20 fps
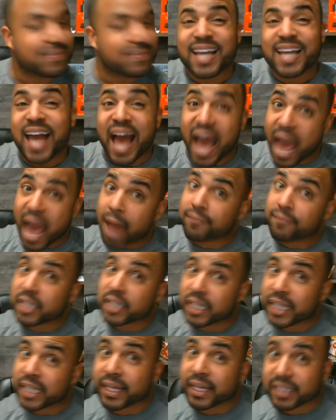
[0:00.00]
I have to
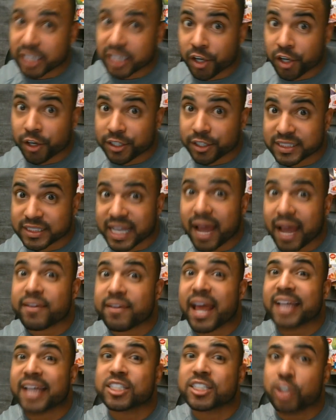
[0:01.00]
collect the currency. I have to
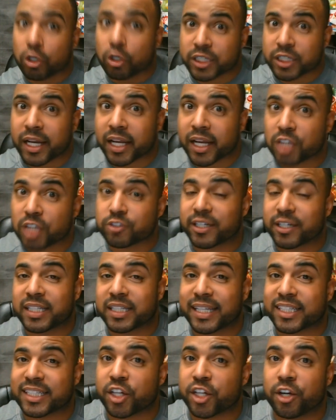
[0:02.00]
actually go to that country and
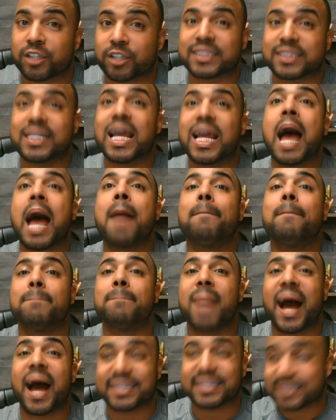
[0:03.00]
collect the currency
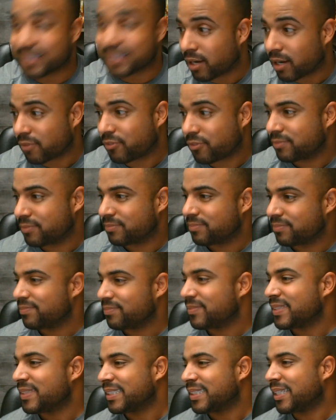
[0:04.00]
myself.
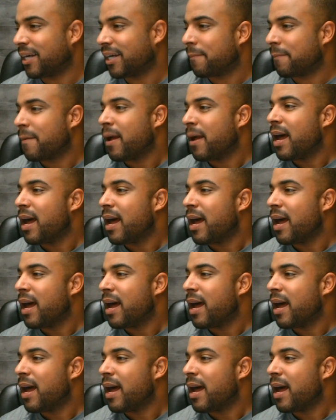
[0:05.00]
Yep.